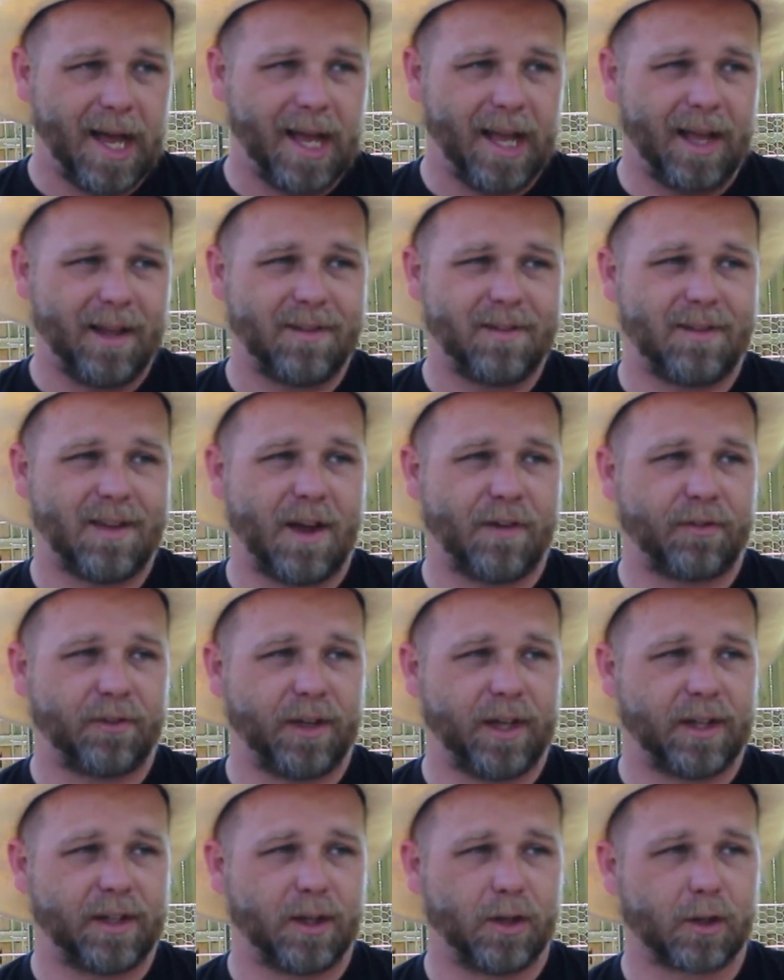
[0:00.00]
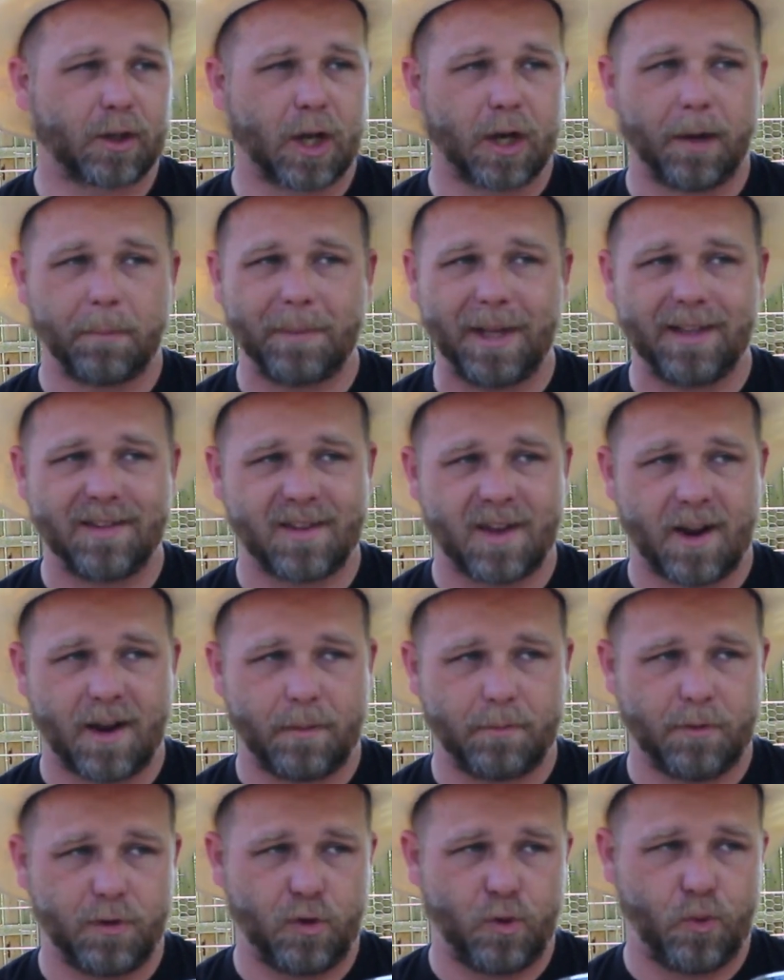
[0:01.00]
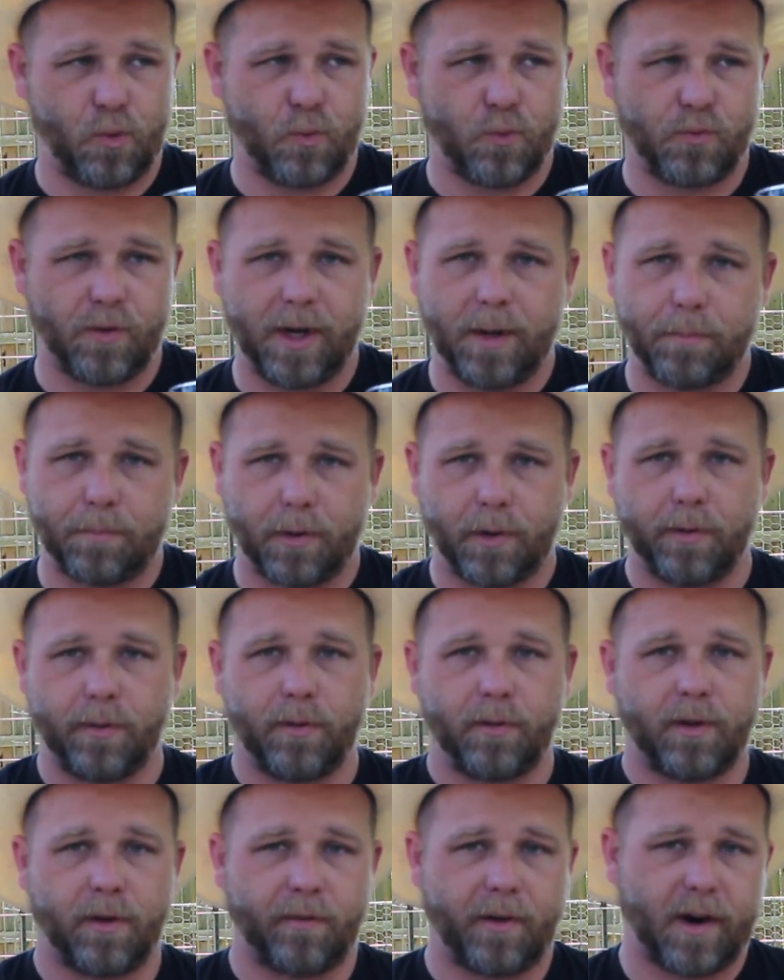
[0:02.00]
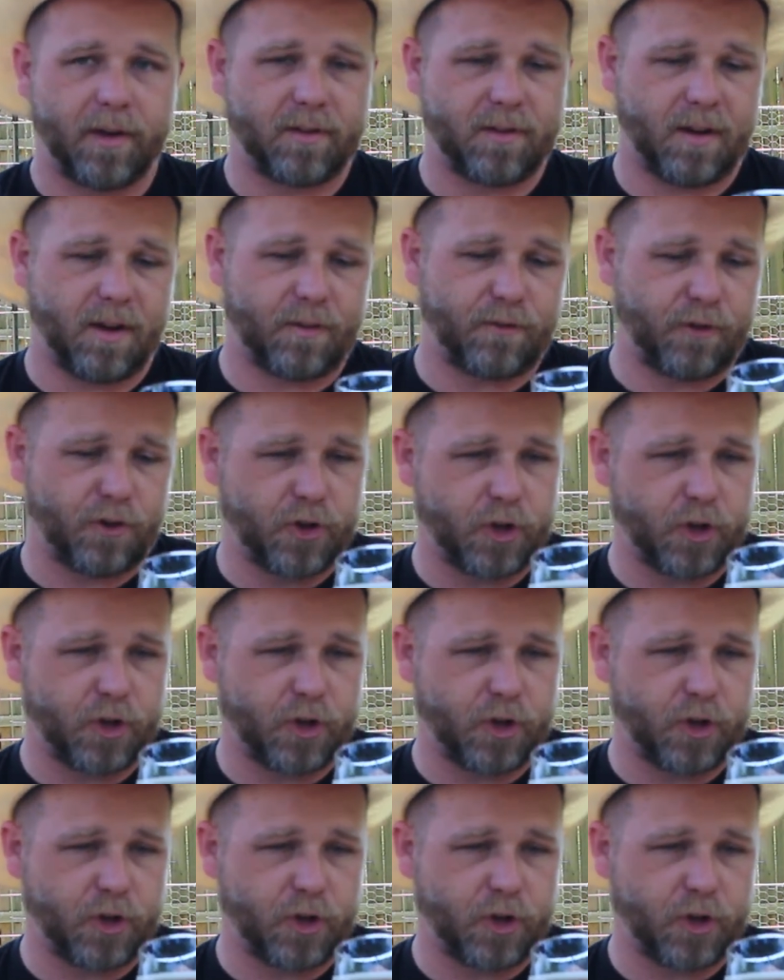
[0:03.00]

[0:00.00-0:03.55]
it's definitely going to be time to rebrew the rustic for